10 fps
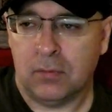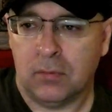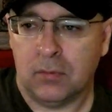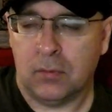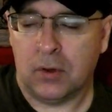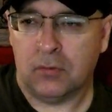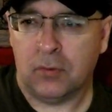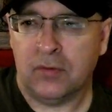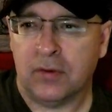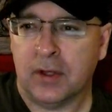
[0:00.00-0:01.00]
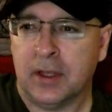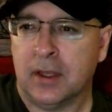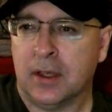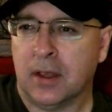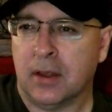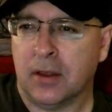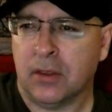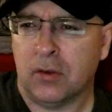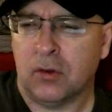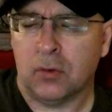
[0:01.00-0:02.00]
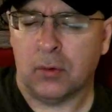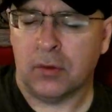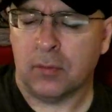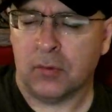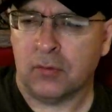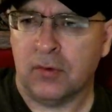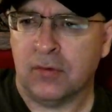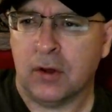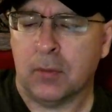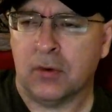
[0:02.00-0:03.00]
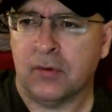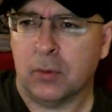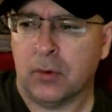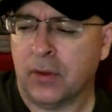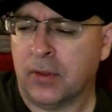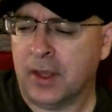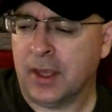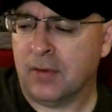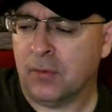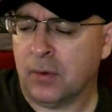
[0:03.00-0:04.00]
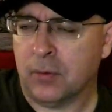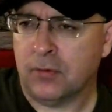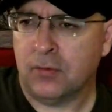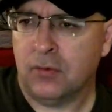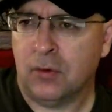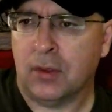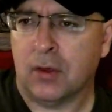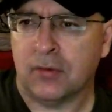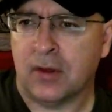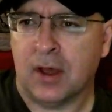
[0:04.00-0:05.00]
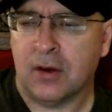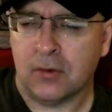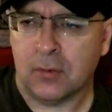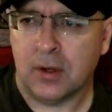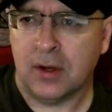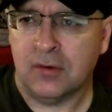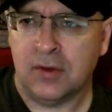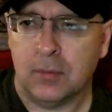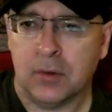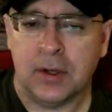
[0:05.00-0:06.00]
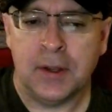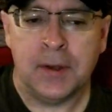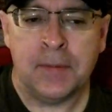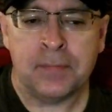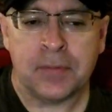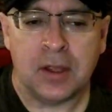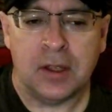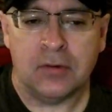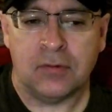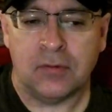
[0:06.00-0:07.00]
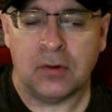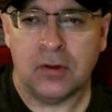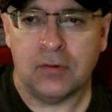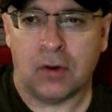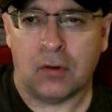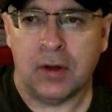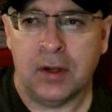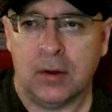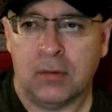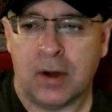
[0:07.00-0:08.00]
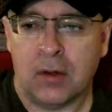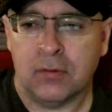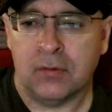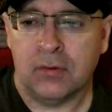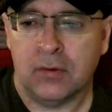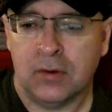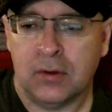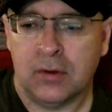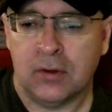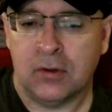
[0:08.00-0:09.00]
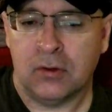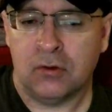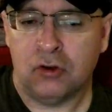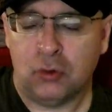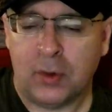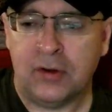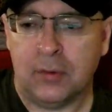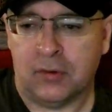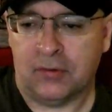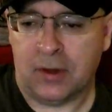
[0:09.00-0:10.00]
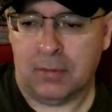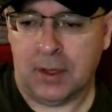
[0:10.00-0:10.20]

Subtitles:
As recently, I don't know what the most recent numbers were that they gave, whether it was 2009 or 2019, but it's already around 20% male.